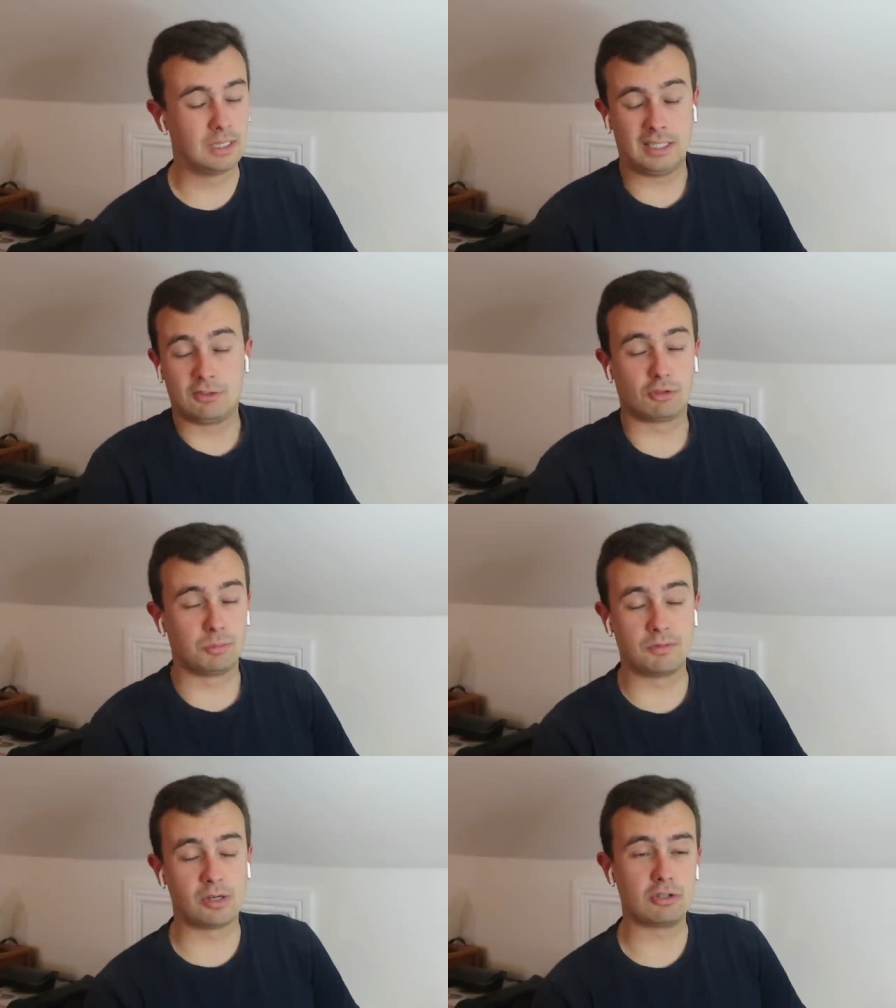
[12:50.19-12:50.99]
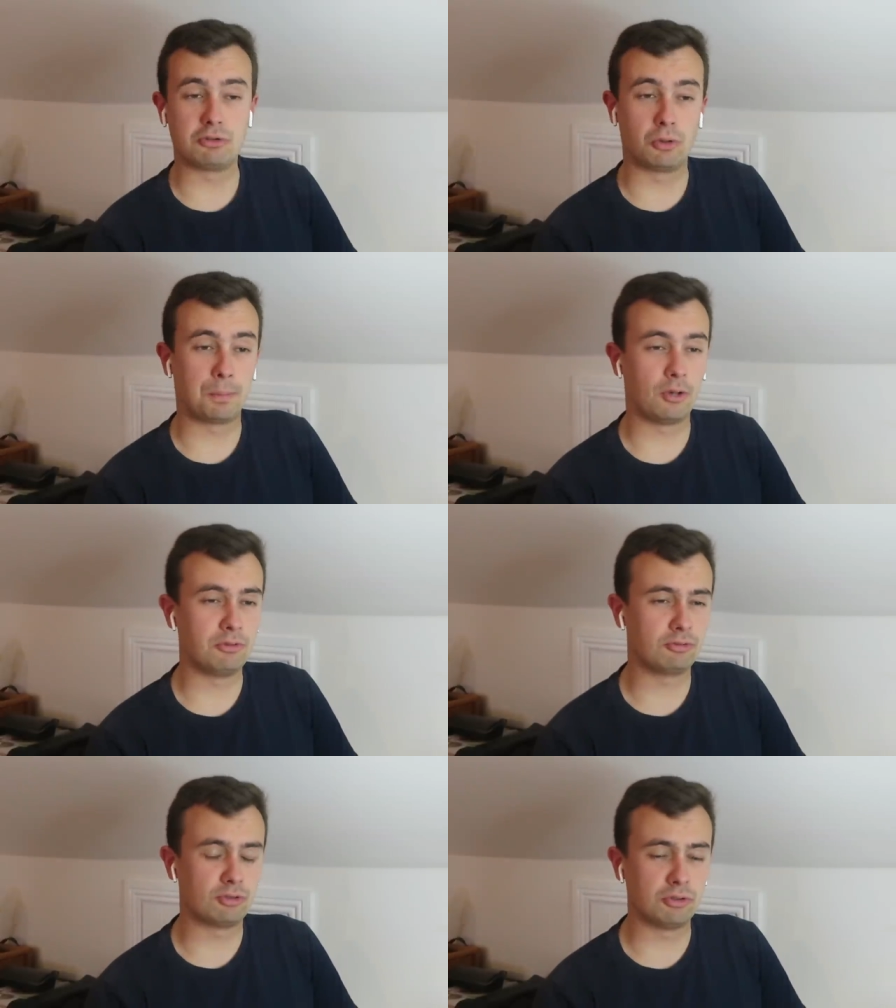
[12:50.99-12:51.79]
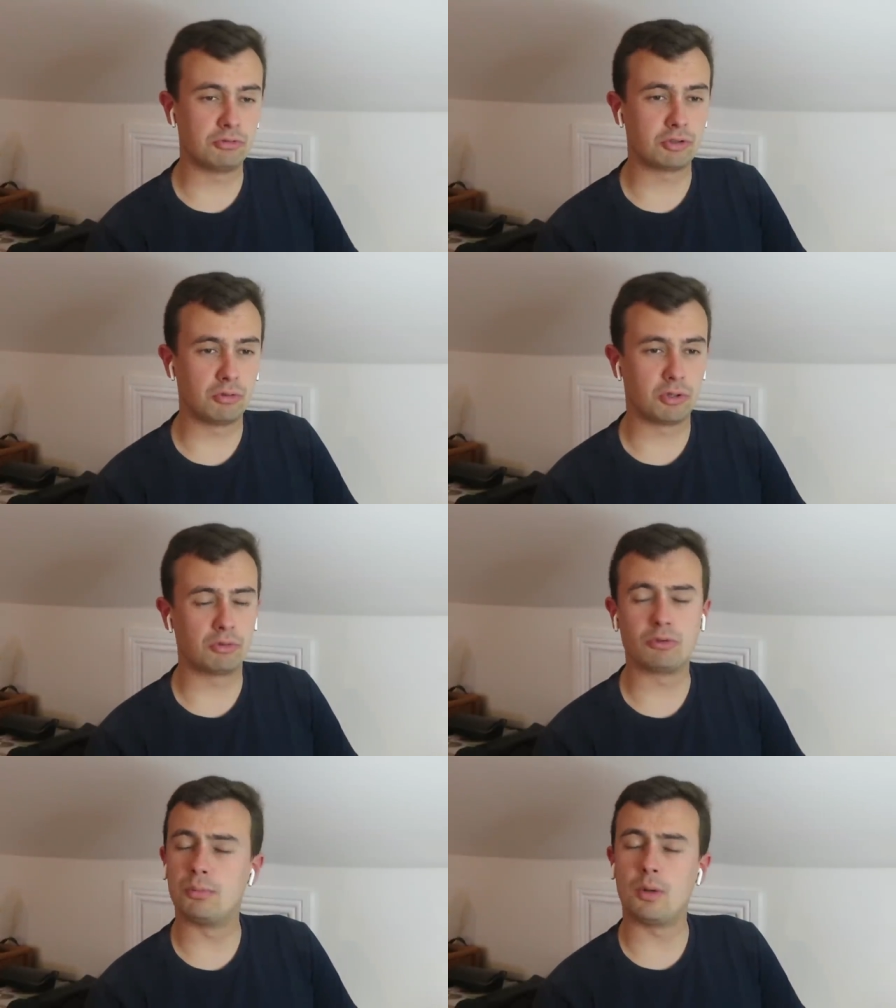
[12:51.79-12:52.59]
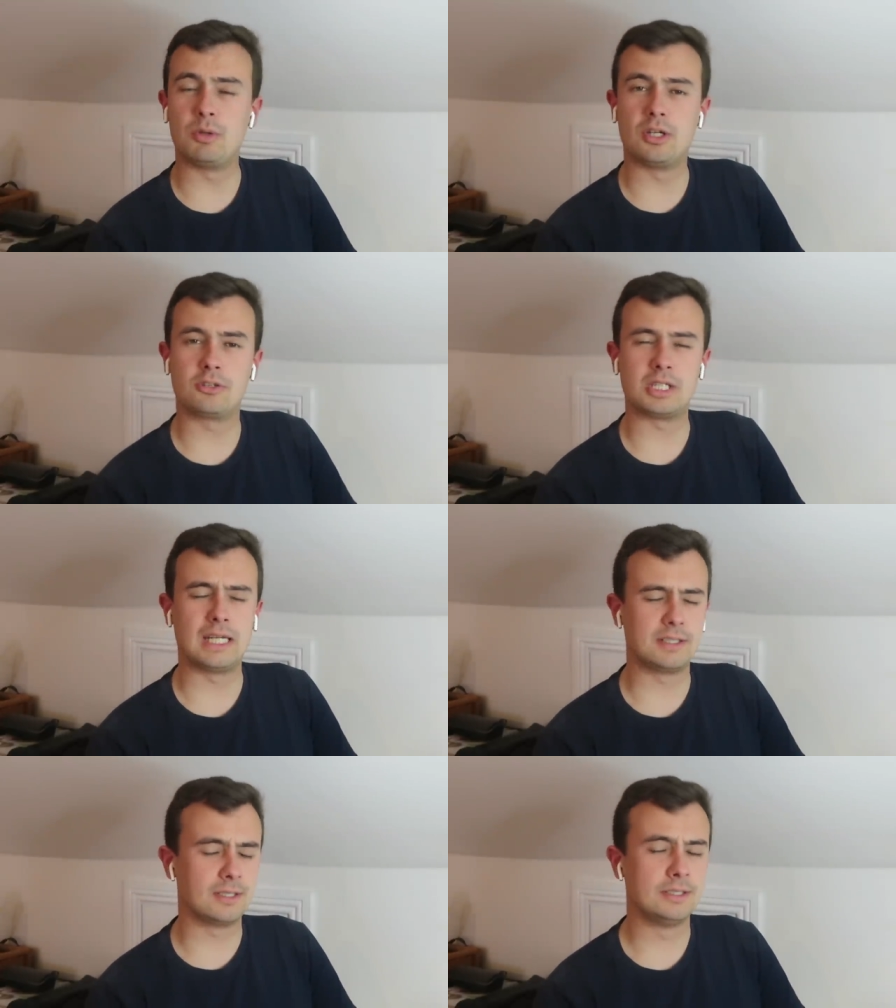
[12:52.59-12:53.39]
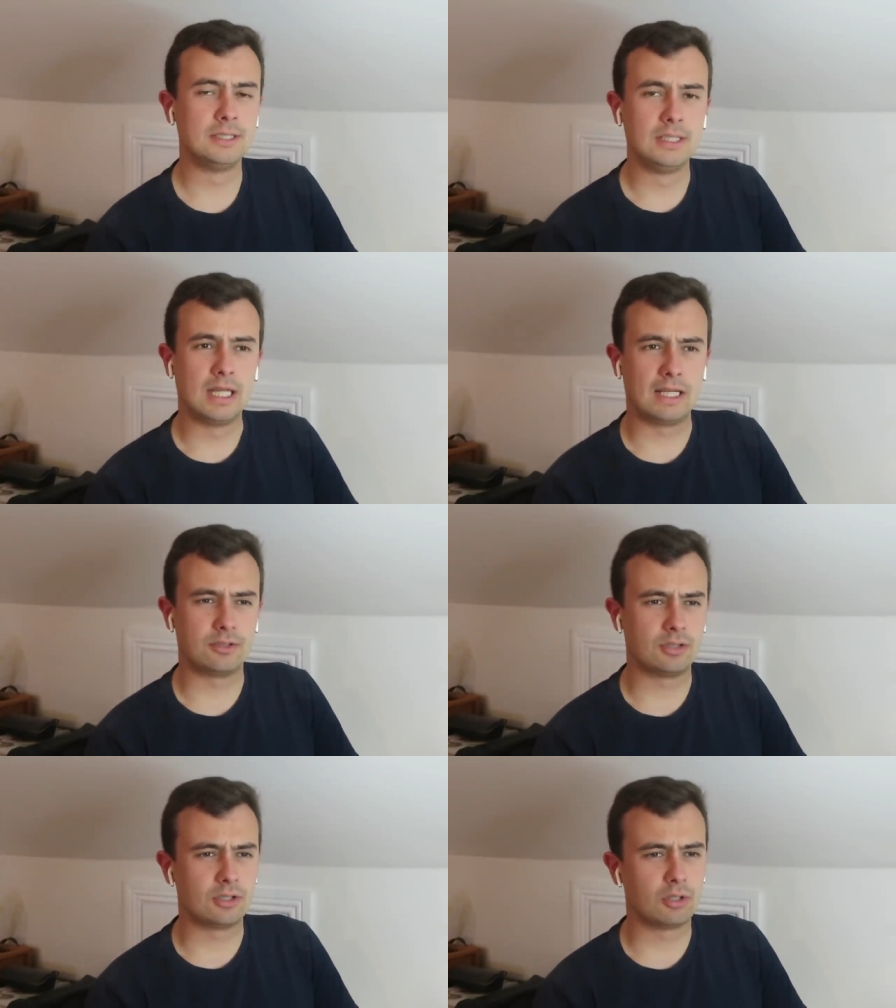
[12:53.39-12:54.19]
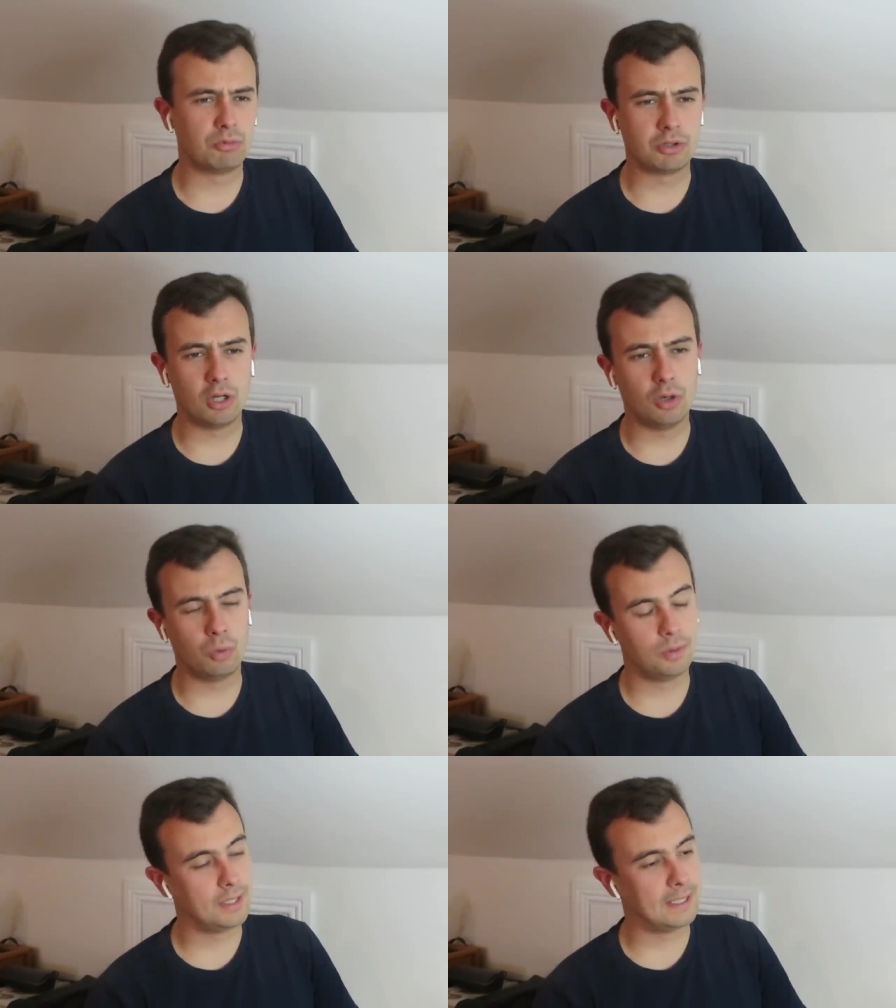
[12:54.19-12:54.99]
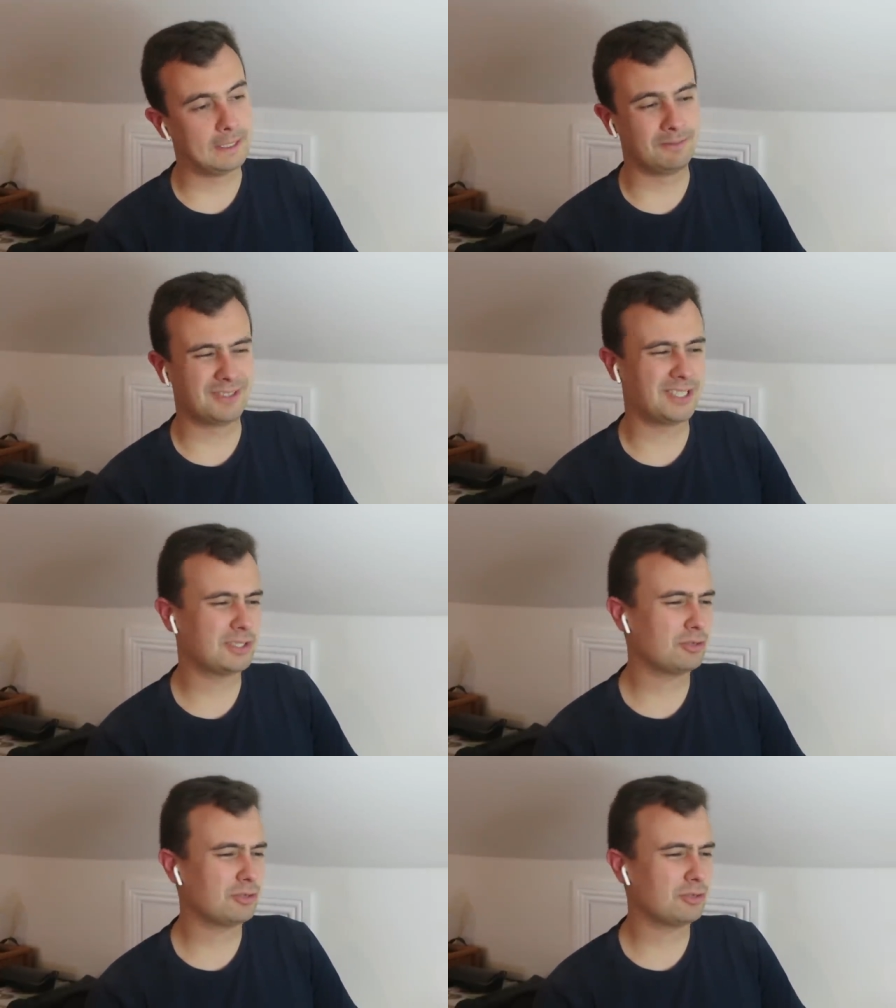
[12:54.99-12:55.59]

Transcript: Uh, he's going to be a very short price to do so, though. So I'm probably not telling you anything you don't know. Uh,